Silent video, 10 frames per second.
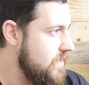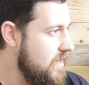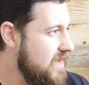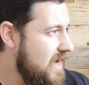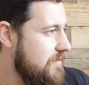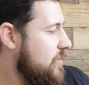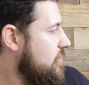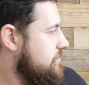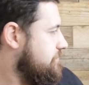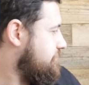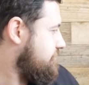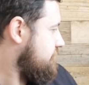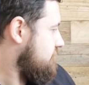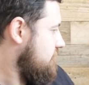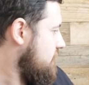I'm not
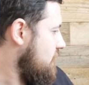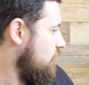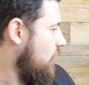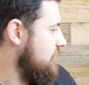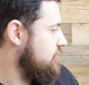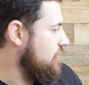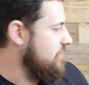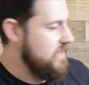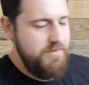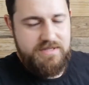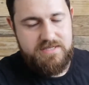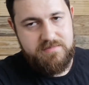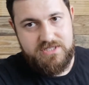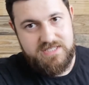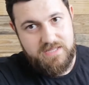quite sure really with these
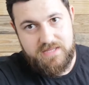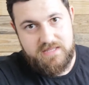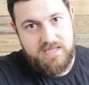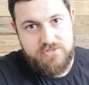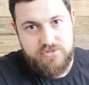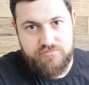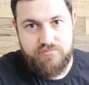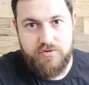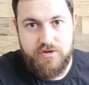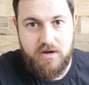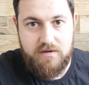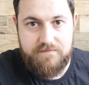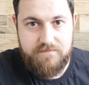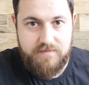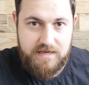machines. I think they just run it
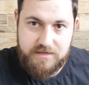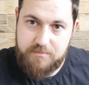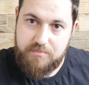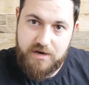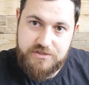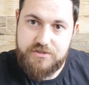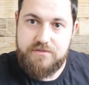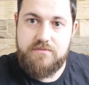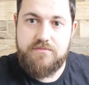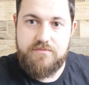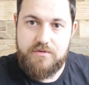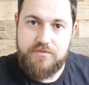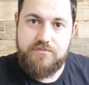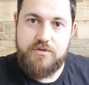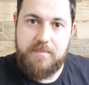off like compression
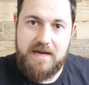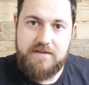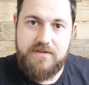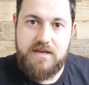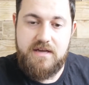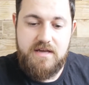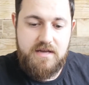through the back of it,